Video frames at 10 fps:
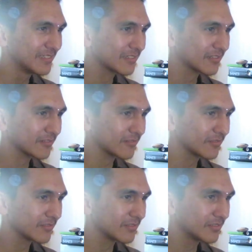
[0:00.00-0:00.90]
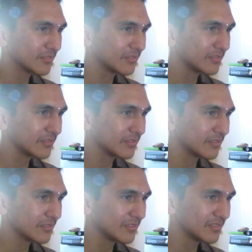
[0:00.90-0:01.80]

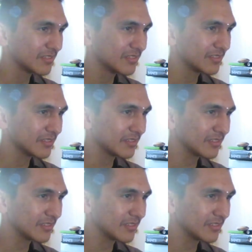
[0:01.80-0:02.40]
(silence)